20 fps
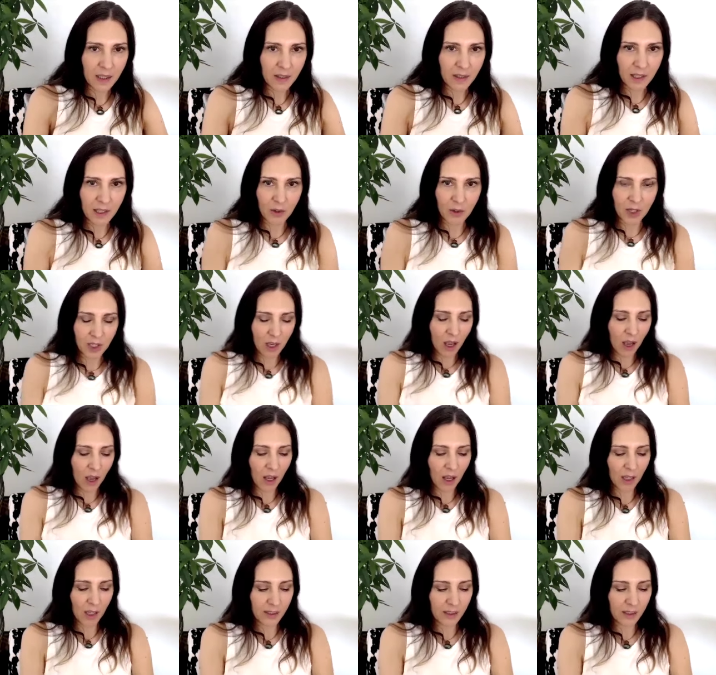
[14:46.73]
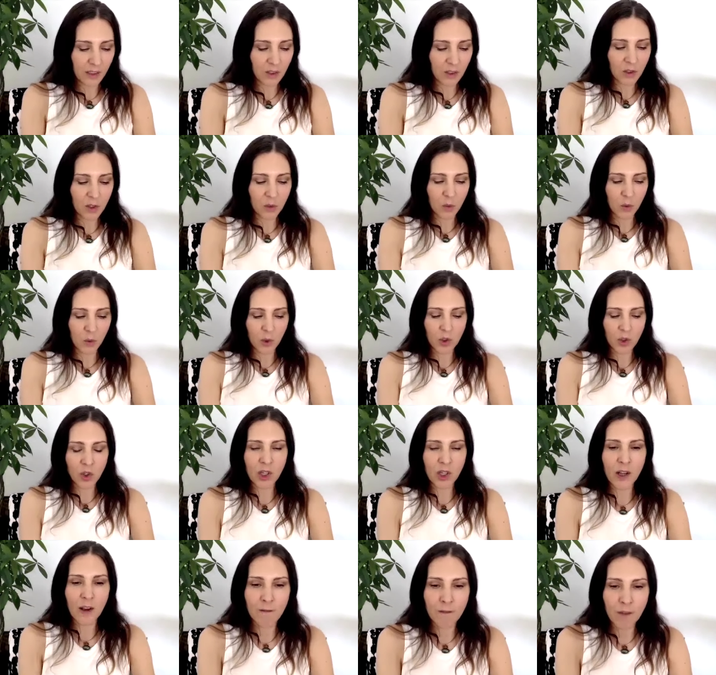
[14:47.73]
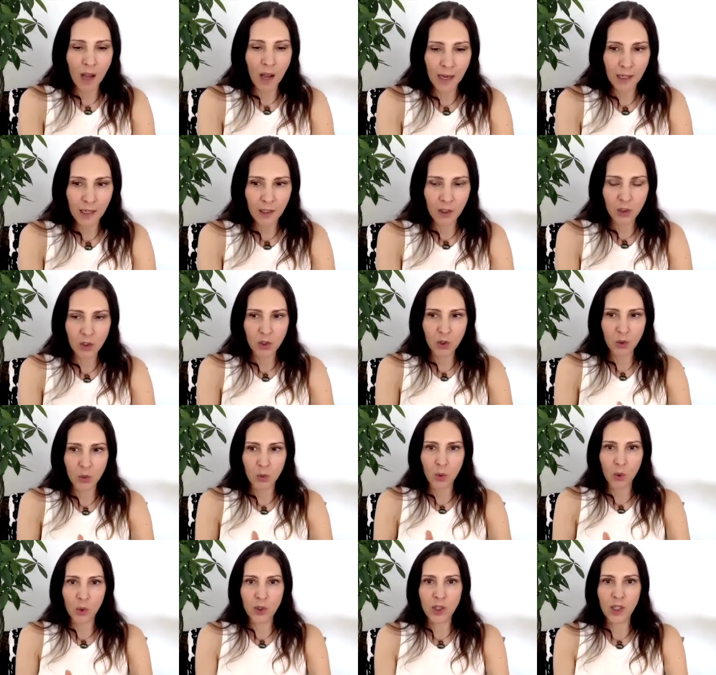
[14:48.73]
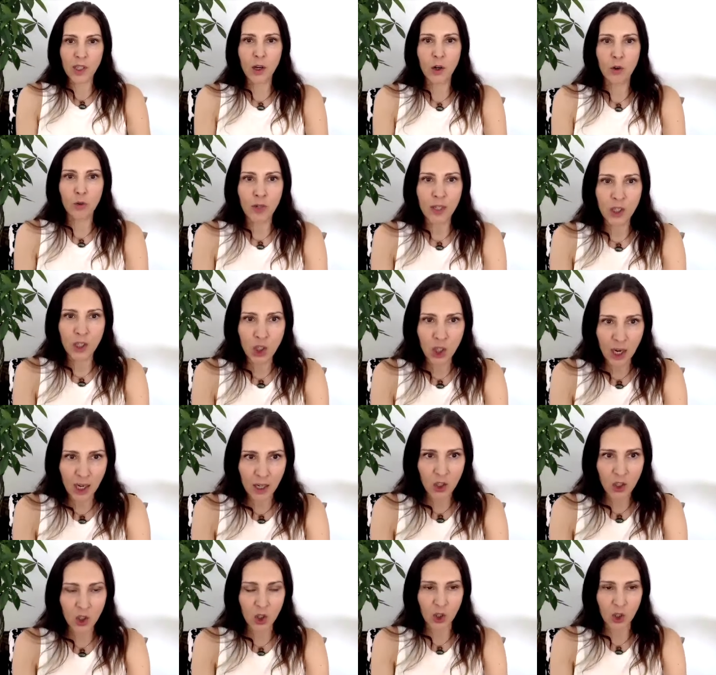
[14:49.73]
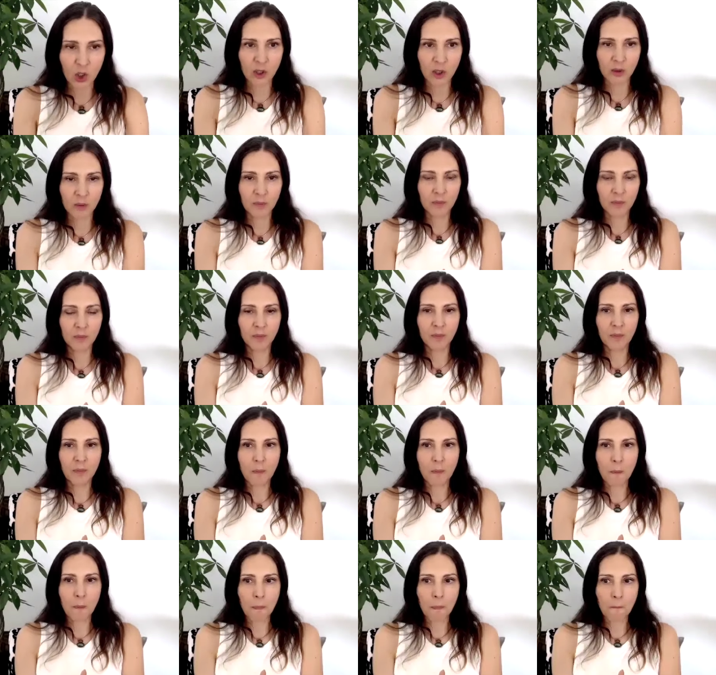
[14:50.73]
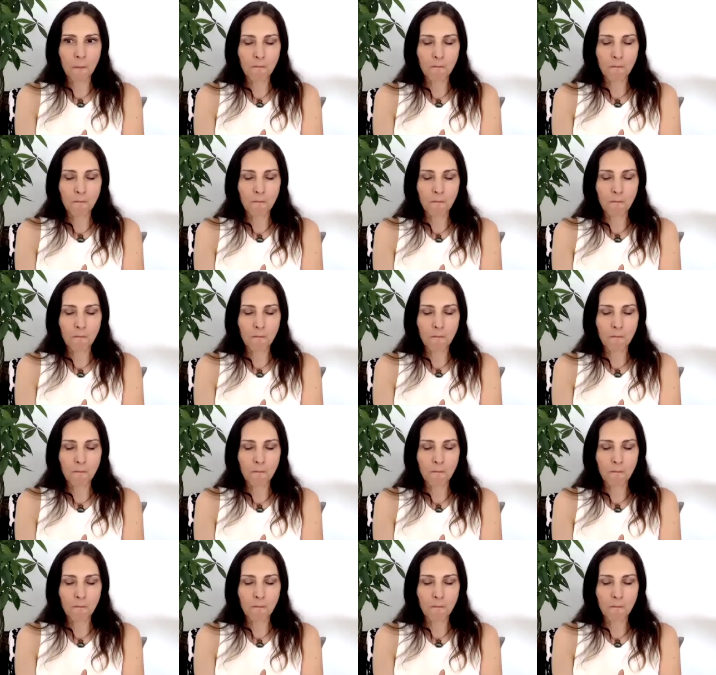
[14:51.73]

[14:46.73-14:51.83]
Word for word: There is a hardness towards it, a violence towards it, a rejection. Hmm?